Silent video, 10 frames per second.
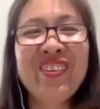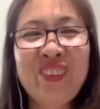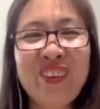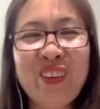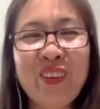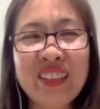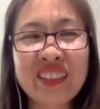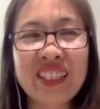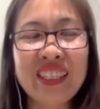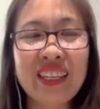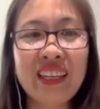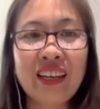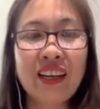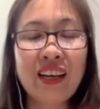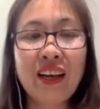for the question.
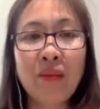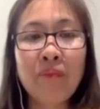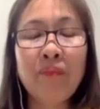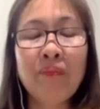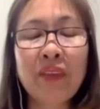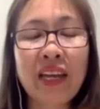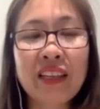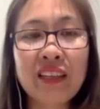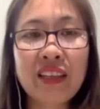I think